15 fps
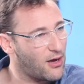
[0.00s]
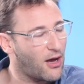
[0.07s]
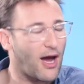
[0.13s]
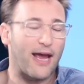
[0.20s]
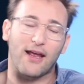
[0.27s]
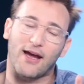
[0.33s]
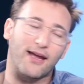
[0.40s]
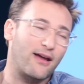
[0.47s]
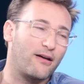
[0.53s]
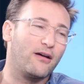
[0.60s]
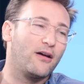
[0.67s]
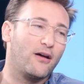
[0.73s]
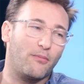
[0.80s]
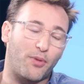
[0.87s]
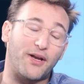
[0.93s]

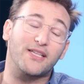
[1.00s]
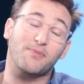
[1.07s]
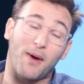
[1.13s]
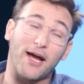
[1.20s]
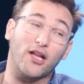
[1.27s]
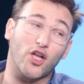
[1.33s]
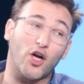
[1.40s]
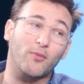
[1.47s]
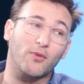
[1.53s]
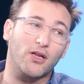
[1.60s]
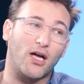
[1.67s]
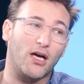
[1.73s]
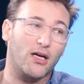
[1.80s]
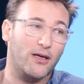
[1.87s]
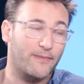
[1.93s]
But it's my alarm
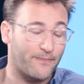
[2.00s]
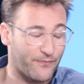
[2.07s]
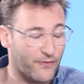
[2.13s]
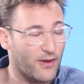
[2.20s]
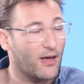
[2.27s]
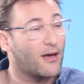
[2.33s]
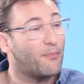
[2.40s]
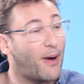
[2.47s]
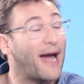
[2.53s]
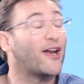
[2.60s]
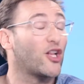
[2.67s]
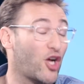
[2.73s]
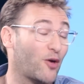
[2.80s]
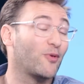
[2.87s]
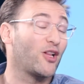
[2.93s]
clock. buy an
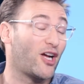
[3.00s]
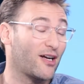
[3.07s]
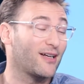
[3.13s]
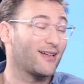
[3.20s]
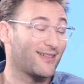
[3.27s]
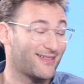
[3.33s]
alarm clock.